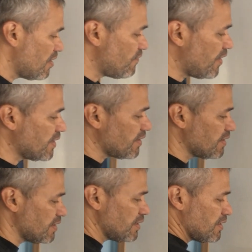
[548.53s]

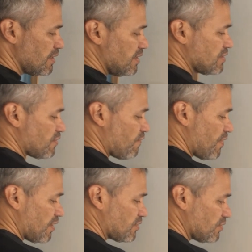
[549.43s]
Finally, this
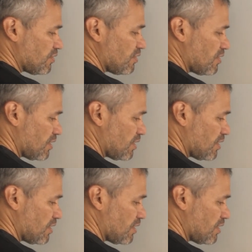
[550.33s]
cofactor